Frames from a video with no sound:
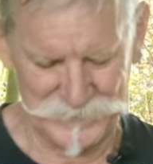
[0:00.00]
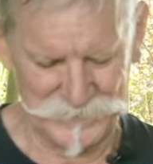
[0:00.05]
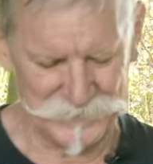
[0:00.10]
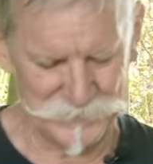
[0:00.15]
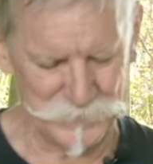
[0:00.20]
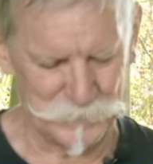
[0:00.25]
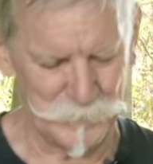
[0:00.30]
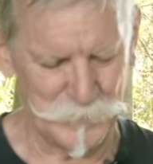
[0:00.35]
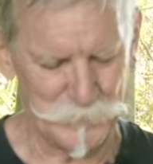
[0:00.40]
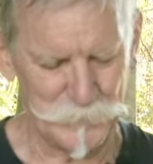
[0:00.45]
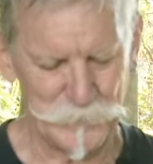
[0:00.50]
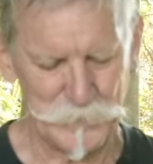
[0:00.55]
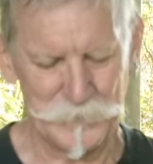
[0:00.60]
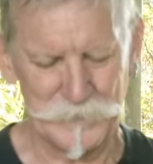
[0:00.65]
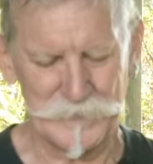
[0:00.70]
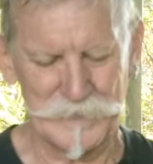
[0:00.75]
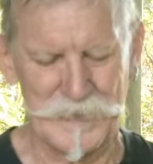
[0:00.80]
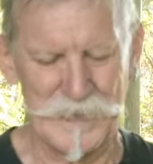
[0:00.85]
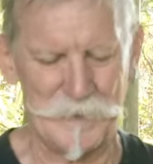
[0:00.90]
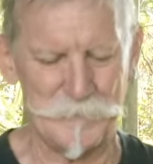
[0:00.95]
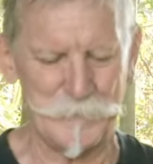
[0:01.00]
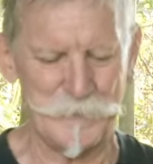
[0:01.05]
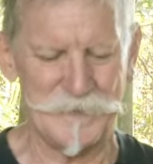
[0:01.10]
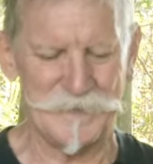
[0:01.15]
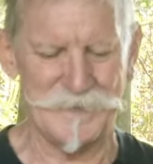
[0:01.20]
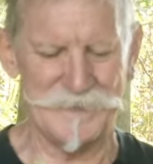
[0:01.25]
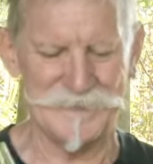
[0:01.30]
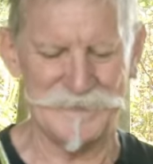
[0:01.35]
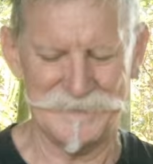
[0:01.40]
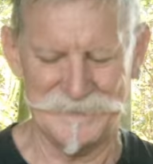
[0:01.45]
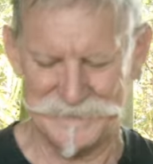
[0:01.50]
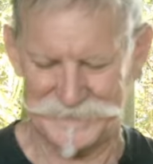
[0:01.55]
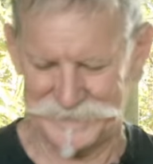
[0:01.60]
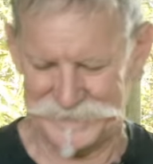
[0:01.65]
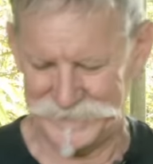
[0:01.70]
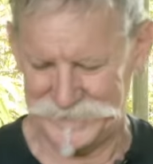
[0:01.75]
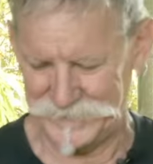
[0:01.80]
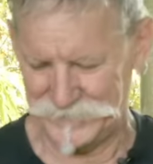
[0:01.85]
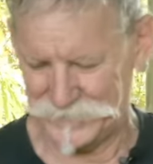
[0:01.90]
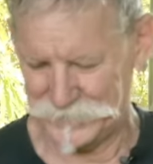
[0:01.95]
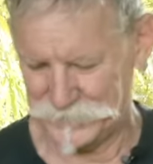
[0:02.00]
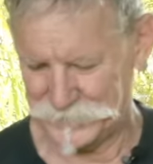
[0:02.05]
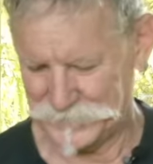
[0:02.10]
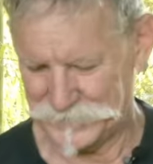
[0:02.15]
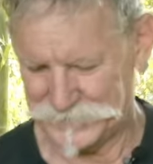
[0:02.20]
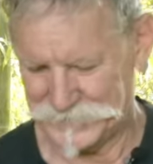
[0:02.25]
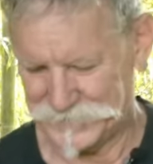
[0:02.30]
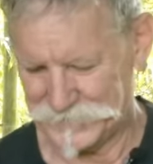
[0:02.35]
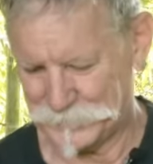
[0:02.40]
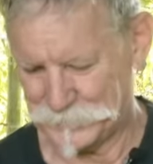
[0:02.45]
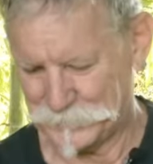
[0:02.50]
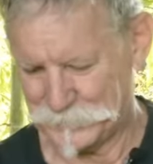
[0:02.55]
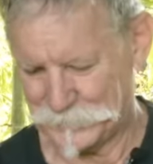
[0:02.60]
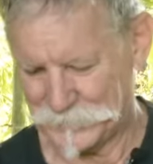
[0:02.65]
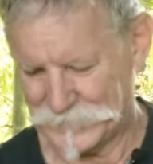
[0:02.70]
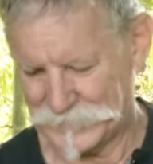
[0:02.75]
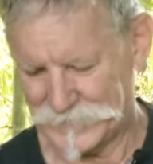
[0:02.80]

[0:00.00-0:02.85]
she'll be more than happy to send you some